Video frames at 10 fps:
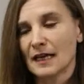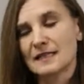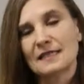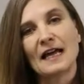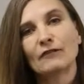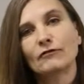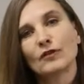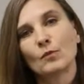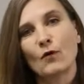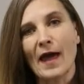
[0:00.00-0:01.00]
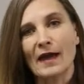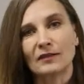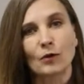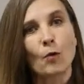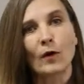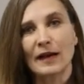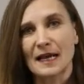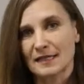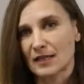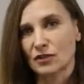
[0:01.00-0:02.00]
It's love for the brand and the
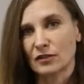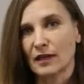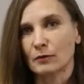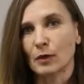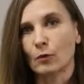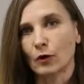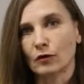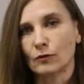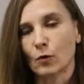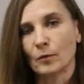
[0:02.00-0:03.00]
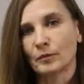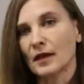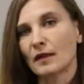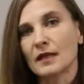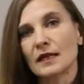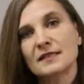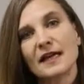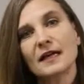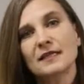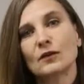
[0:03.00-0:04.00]
organization that we work for, the
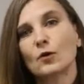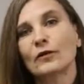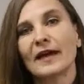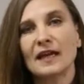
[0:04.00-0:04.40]
sector or the